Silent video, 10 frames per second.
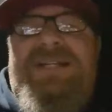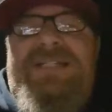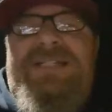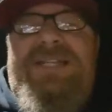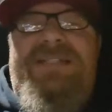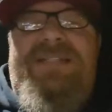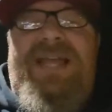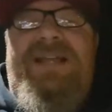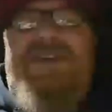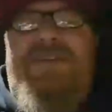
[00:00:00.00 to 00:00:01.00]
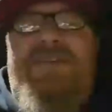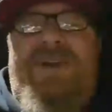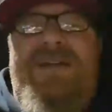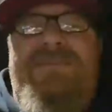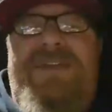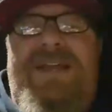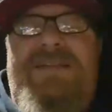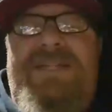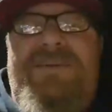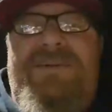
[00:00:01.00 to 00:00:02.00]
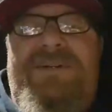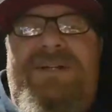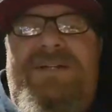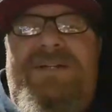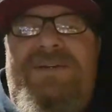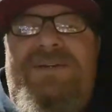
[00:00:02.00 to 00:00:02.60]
says, hello, Prime Family. Well, hello.